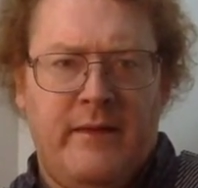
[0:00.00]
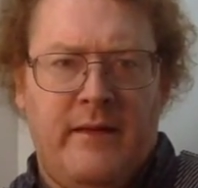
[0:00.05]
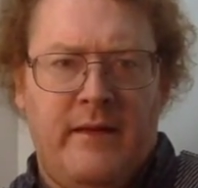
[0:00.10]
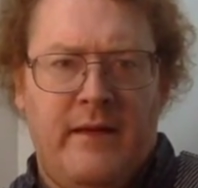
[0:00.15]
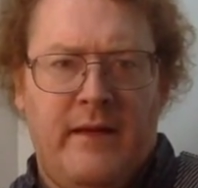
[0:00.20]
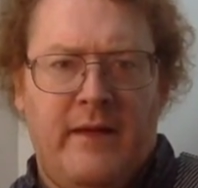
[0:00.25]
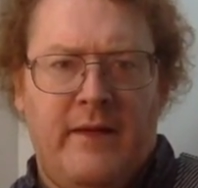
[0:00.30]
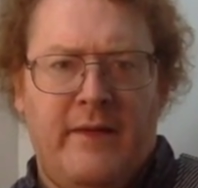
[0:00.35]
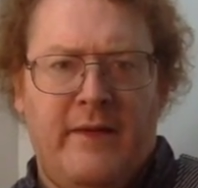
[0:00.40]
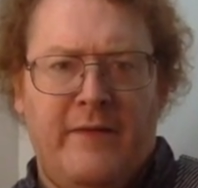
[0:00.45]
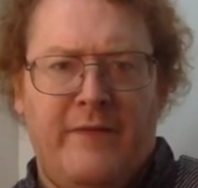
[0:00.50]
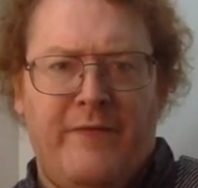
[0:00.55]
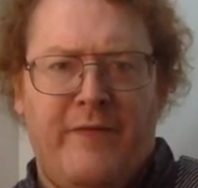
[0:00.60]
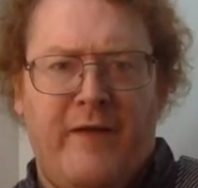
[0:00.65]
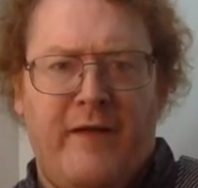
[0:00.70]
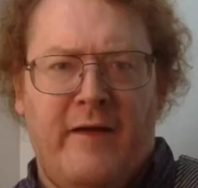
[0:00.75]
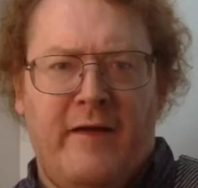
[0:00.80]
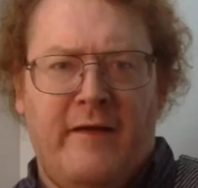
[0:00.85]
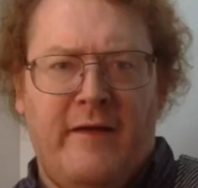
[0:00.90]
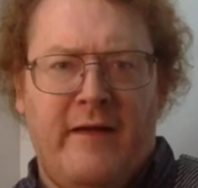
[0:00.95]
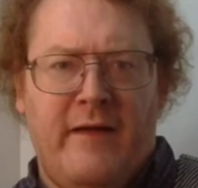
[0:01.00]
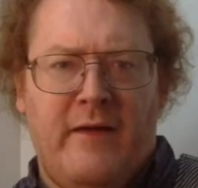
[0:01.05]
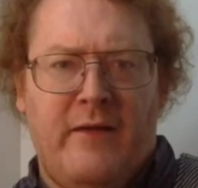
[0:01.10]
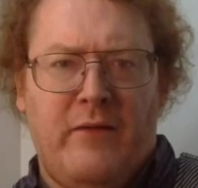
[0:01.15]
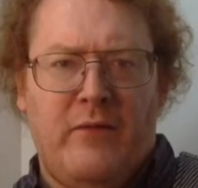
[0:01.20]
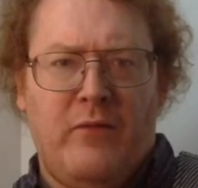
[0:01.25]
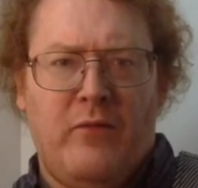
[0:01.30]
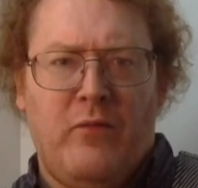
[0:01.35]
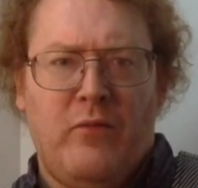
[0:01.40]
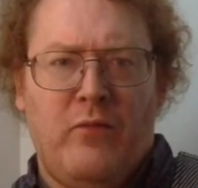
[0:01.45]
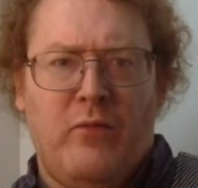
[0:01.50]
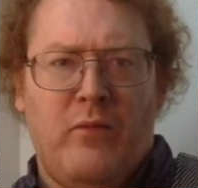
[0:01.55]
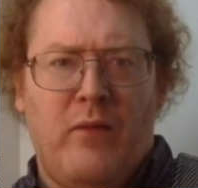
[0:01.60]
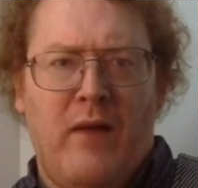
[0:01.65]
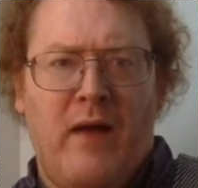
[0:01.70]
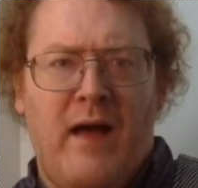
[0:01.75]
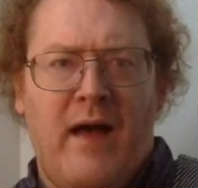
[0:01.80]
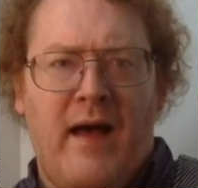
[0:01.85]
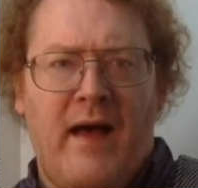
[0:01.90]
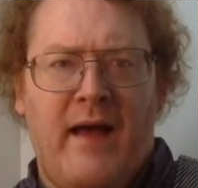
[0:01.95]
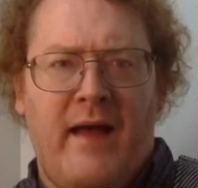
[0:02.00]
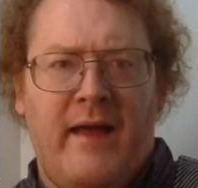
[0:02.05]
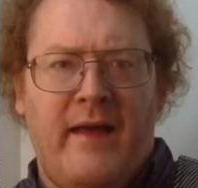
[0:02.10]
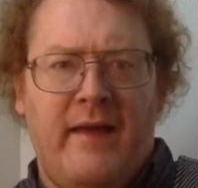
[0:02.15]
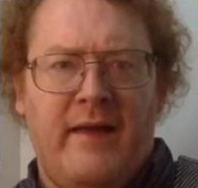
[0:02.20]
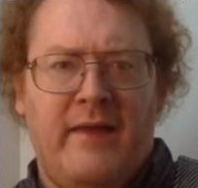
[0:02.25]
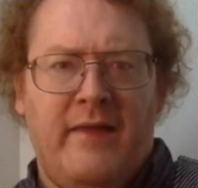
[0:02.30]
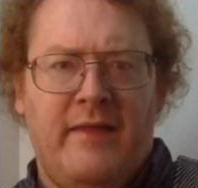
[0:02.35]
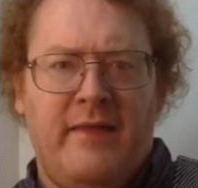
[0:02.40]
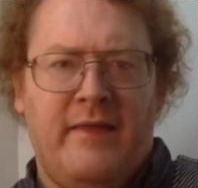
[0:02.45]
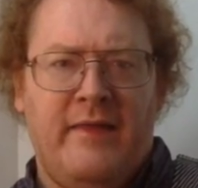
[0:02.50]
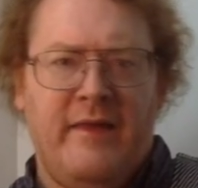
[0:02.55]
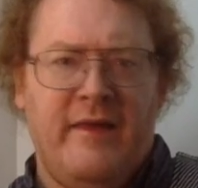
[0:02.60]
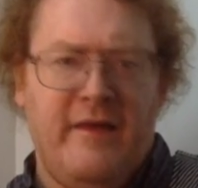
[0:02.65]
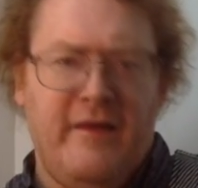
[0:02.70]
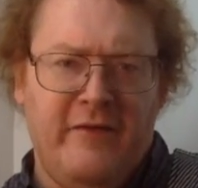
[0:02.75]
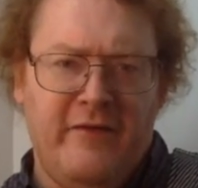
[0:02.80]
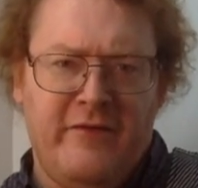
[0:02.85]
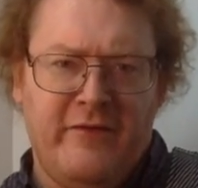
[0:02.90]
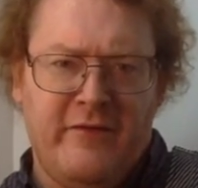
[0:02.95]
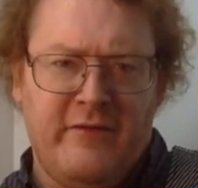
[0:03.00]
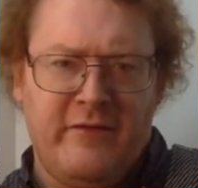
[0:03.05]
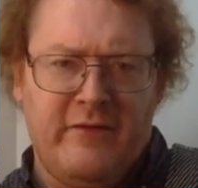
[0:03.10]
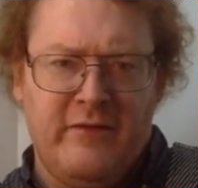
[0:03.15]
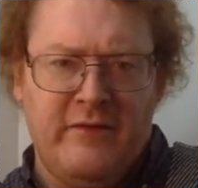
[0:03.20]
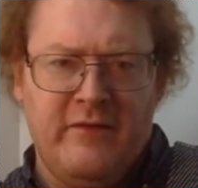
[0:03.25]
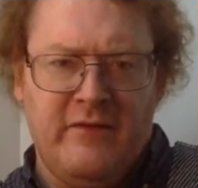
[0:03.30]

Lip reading: and they find out why these